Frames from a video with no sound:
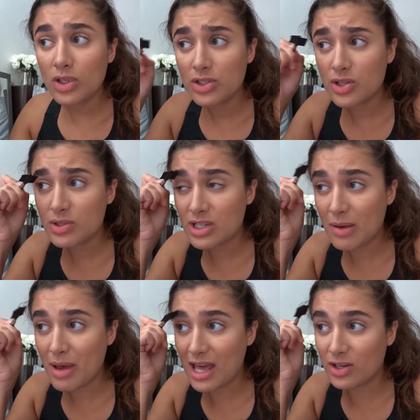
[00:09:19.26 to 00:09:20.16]
so it's
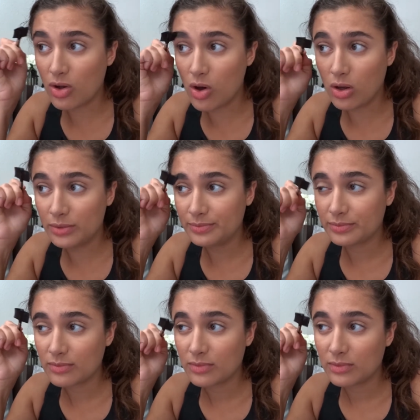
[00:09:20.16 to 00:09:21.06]
not bad at all.
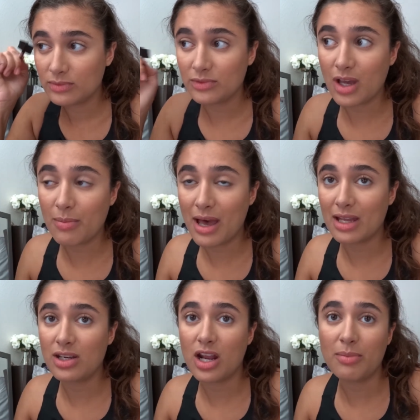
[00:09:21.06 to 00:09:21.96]
Not
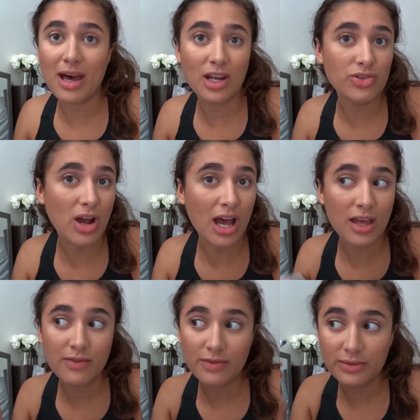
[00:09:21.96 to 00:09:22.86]
bad, not a bad
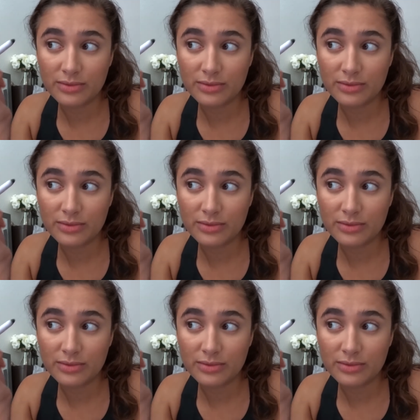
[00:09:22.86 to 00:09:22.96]
drive.